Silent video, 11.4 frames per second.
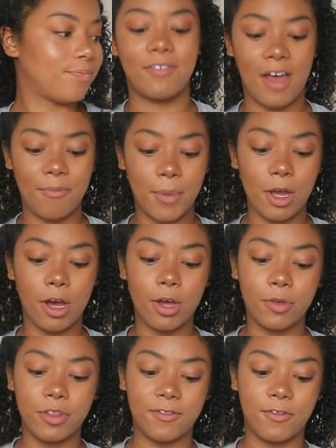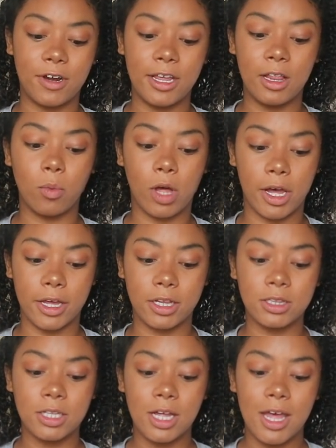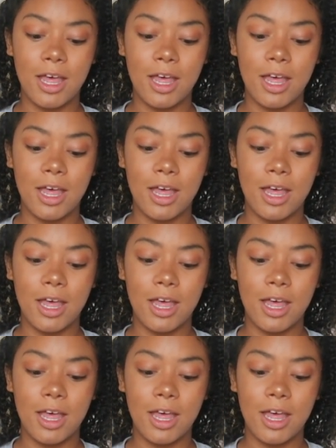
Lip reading: I've had my eye on this for a little while.